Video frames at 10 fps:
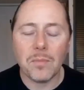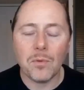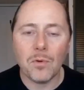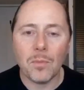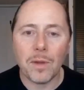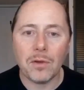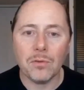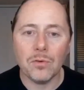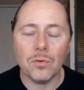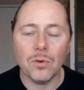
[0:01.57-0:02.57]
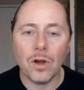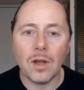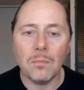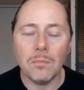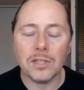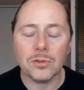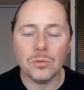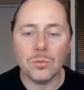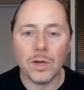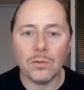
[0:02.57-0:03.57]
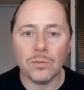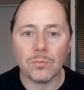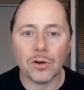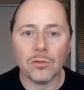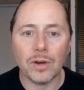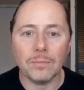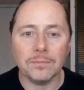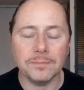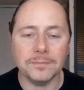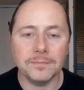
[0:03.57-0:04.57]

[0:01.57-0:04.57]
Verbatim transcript: bit more about your um, mental wealth program?